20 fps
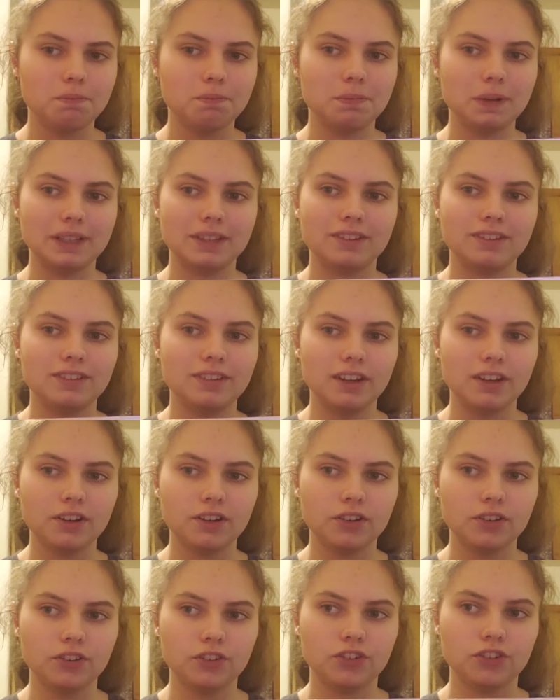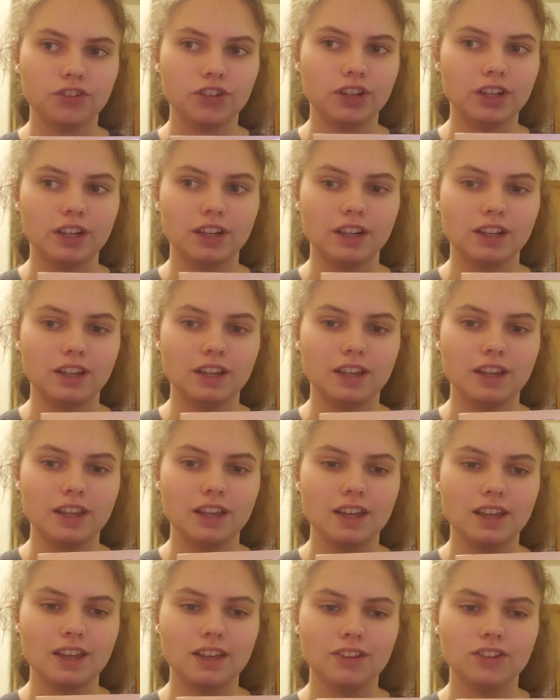but still she's
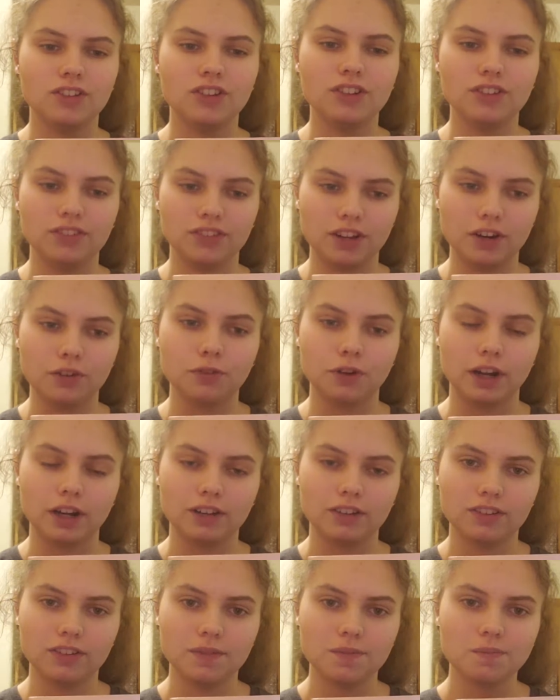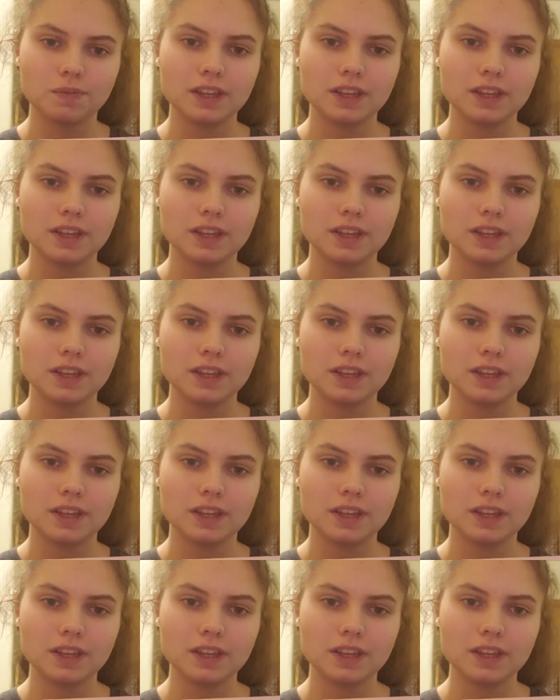different,